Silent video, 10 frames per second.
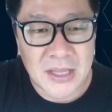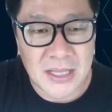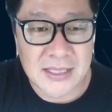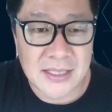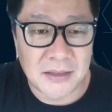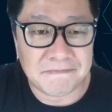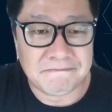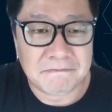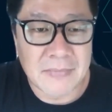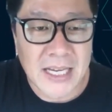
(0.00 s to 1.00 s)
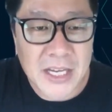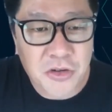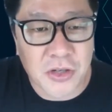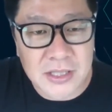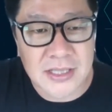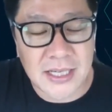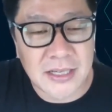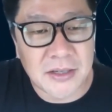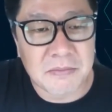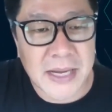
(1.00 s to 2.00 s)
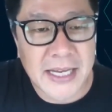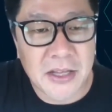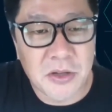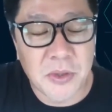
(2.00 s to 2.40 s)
this um, interest in making